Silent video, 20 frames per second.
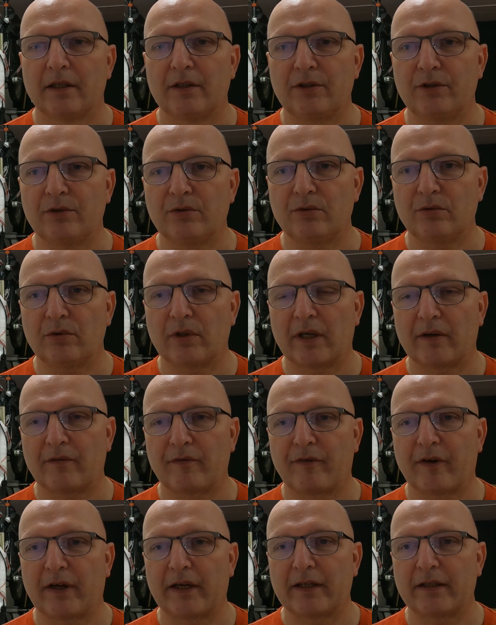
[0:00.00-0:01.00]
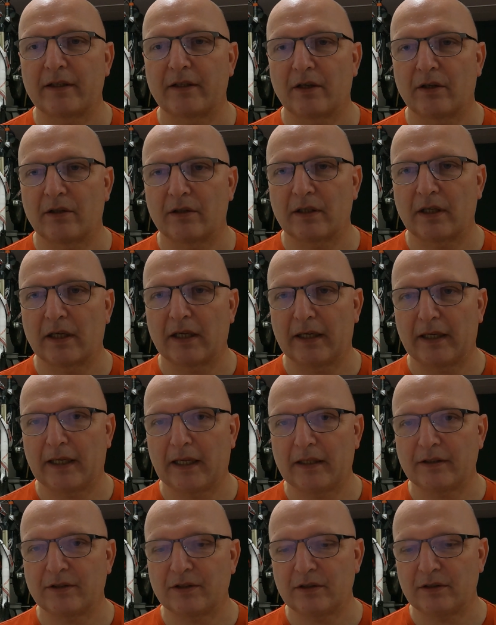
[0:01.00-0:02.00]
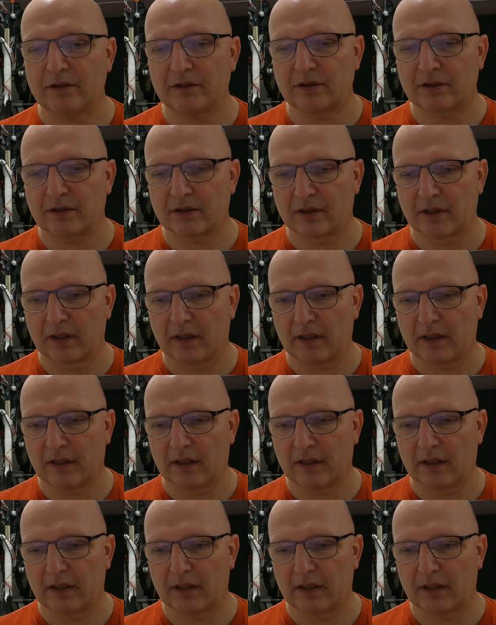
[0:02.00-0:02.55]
you can find under analysis,